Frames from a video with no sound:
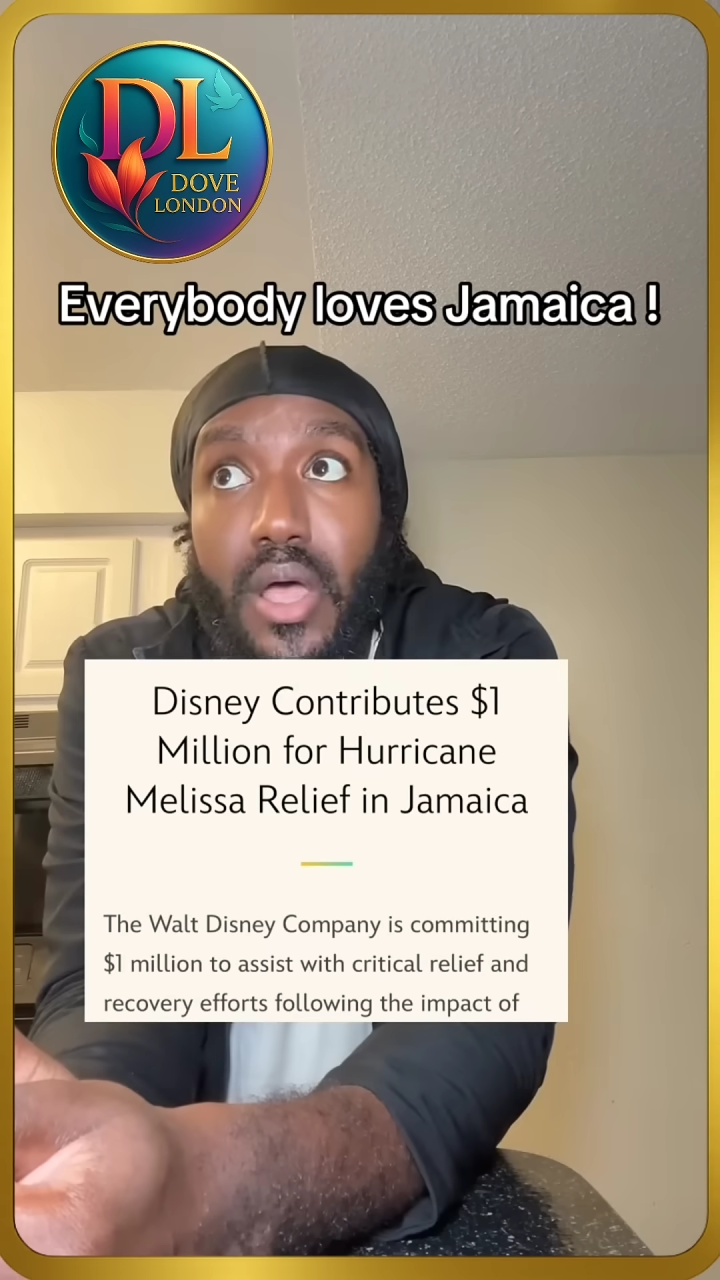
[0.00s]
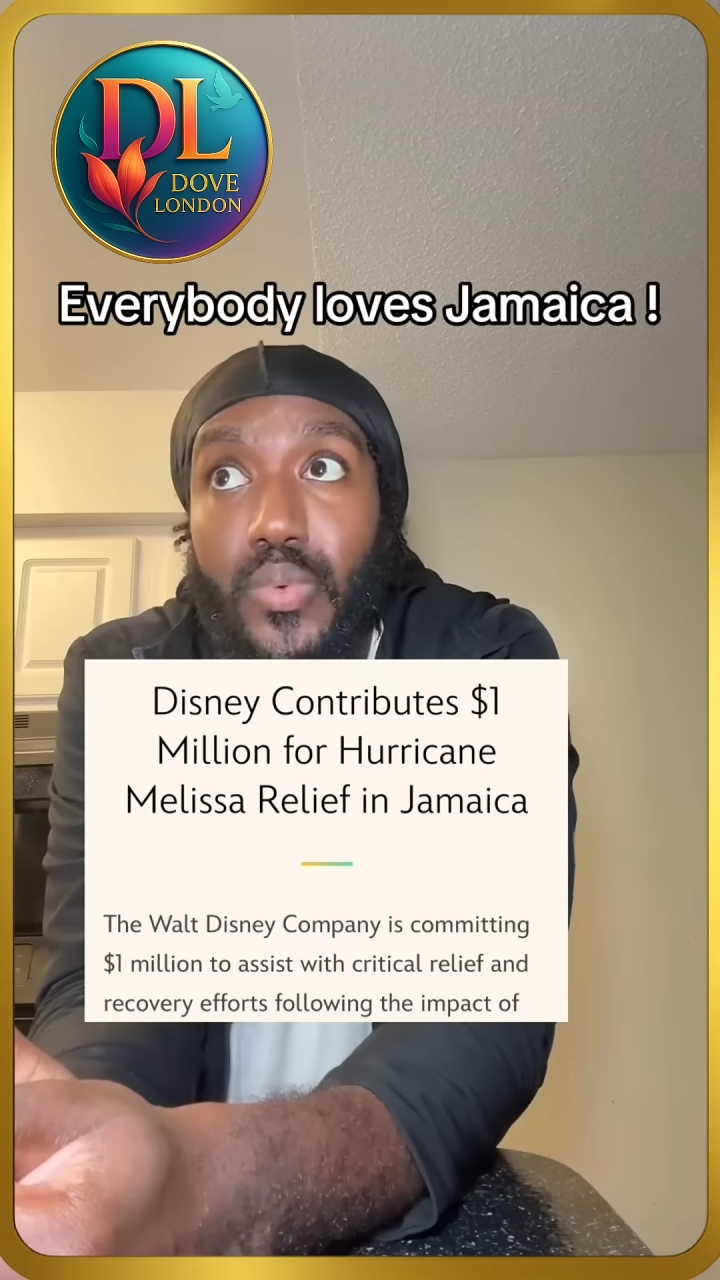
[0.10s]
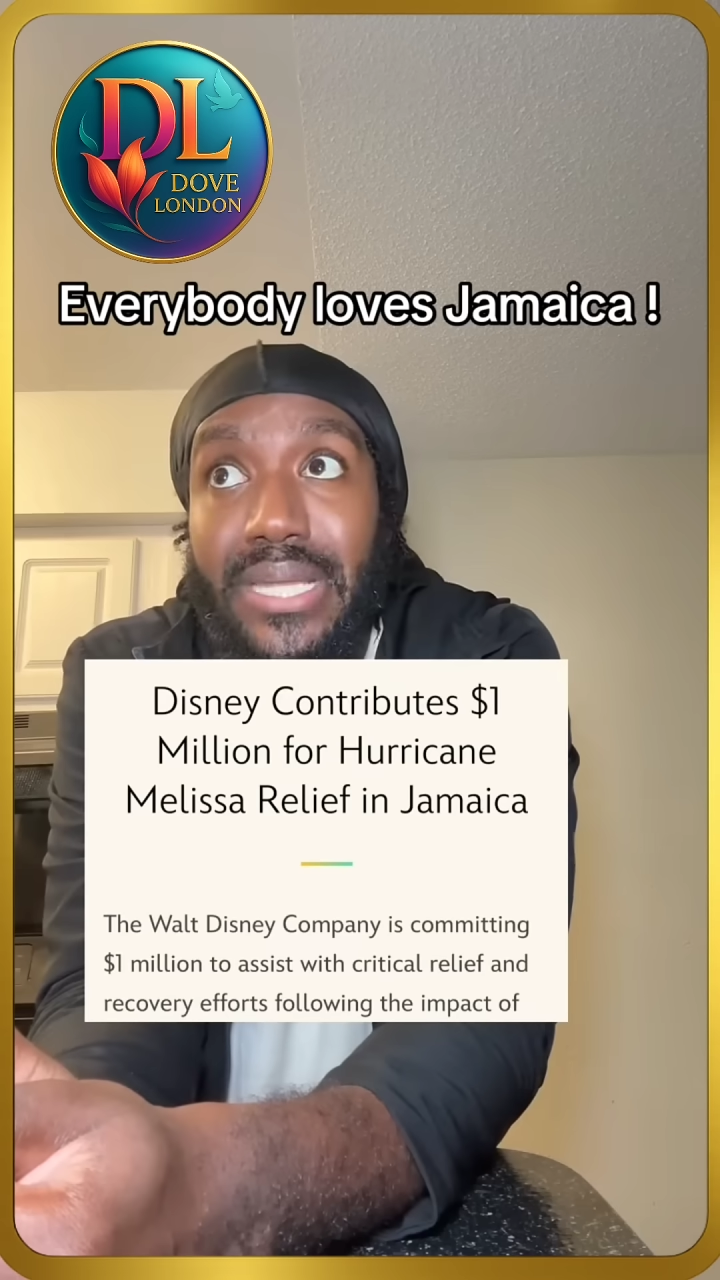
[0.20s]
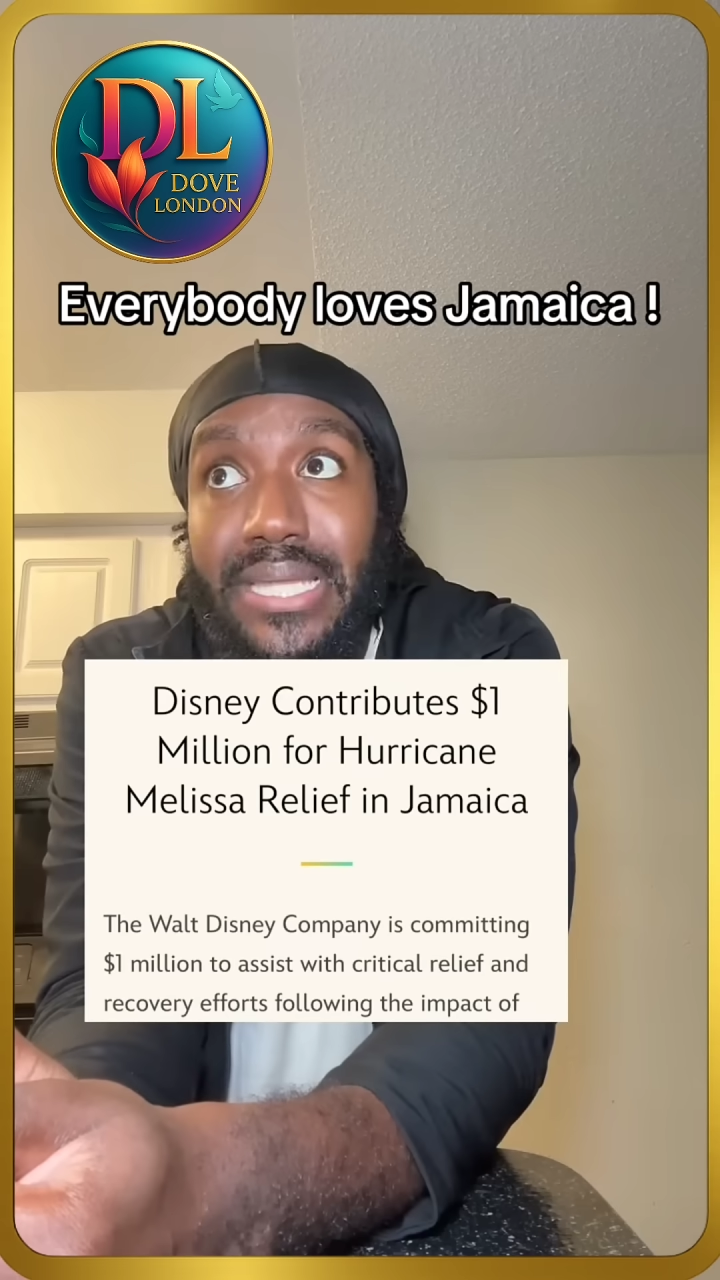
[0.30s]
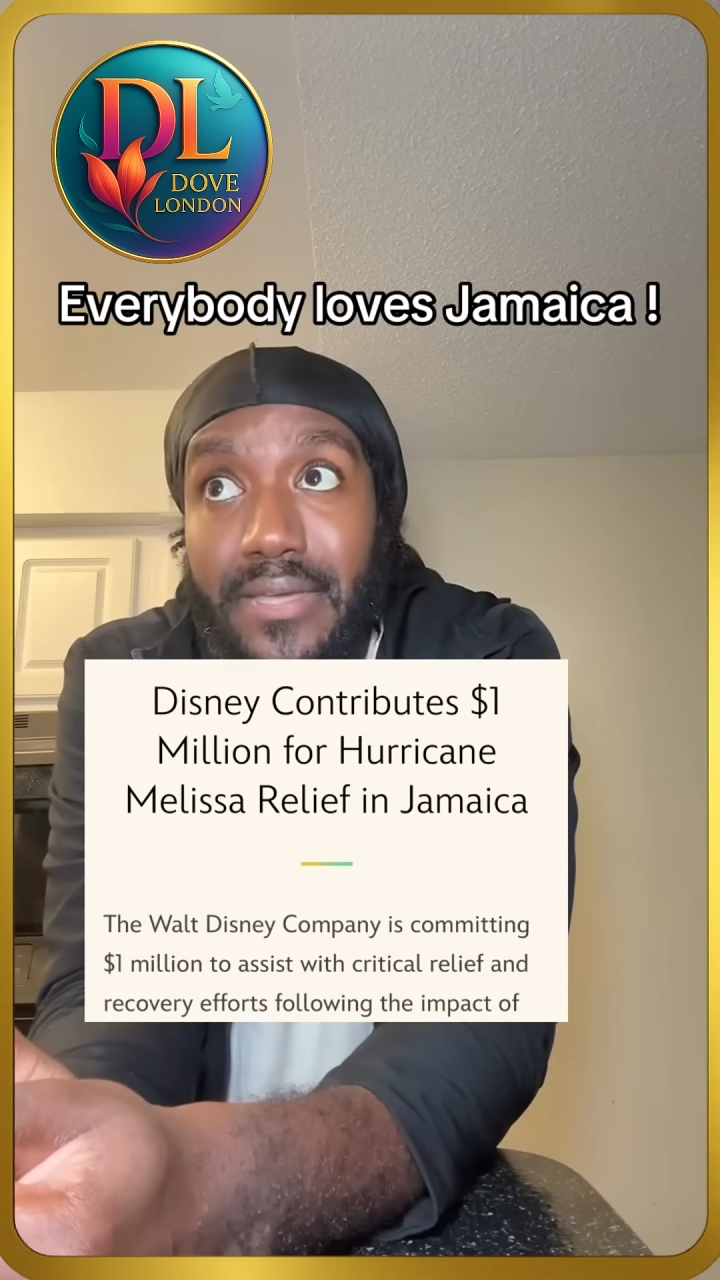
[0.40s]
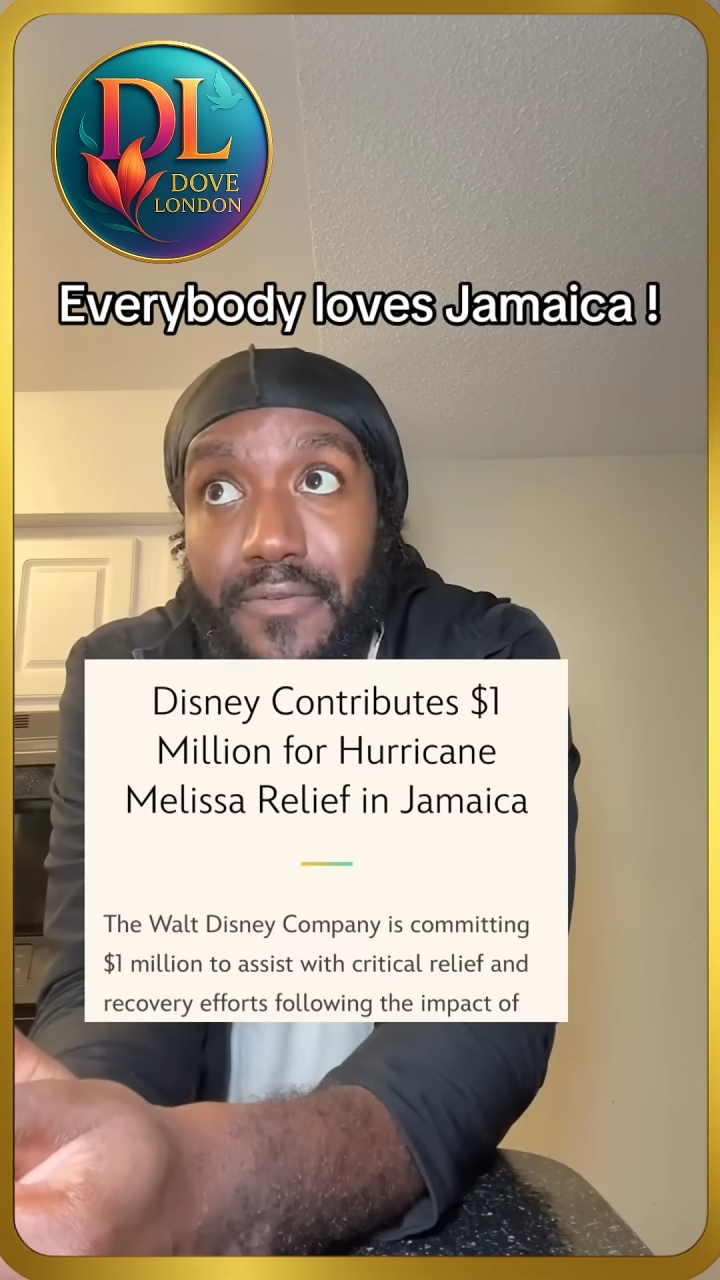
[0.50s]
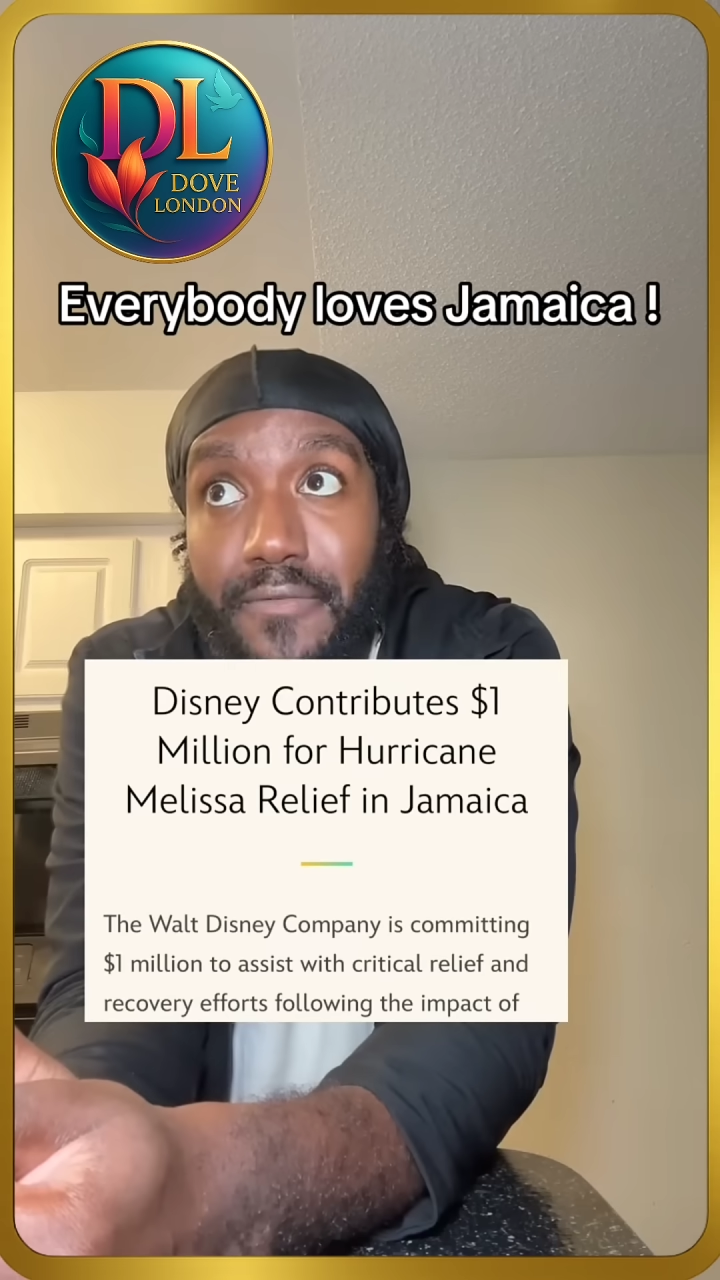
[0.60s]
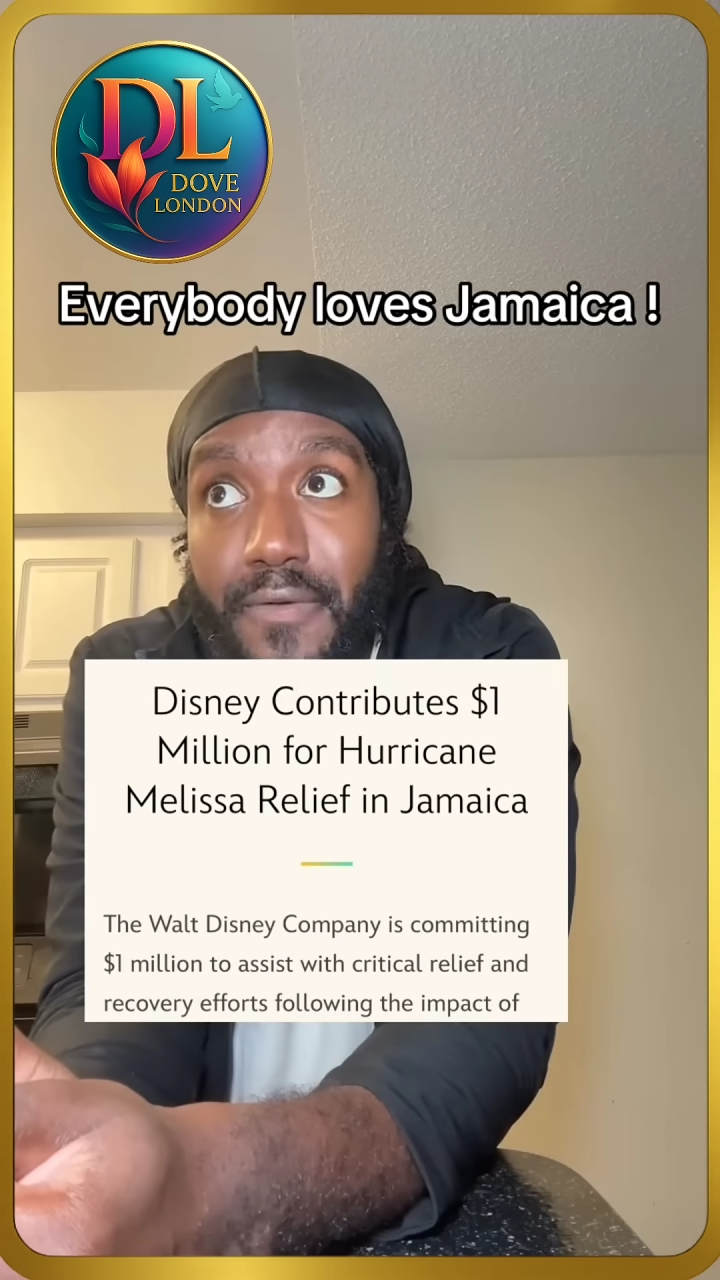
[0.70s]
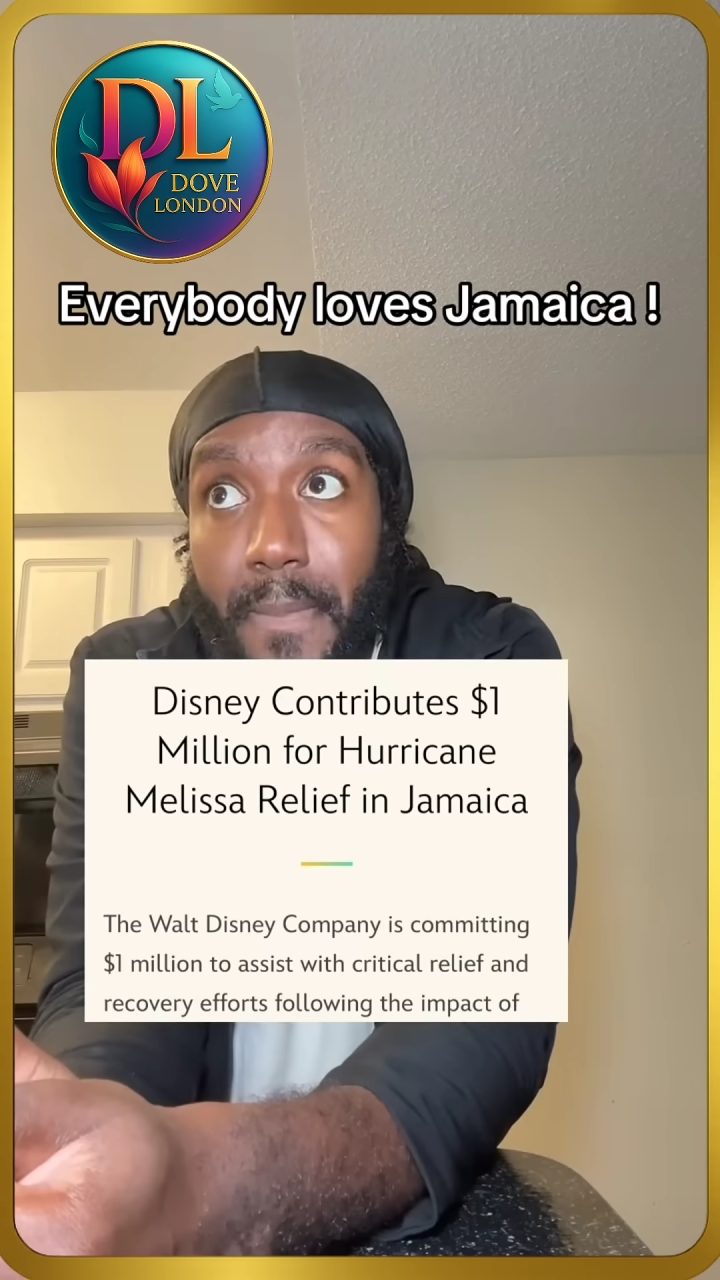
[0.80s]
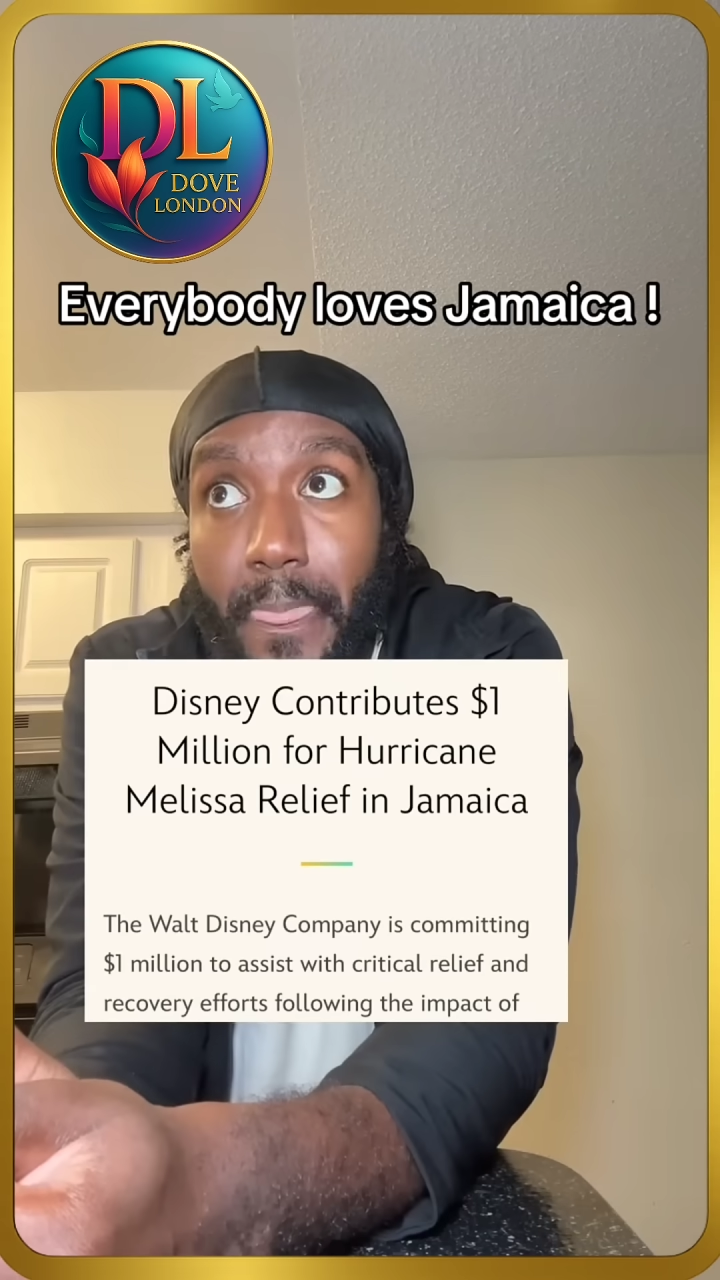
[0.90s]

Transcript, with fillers: relief,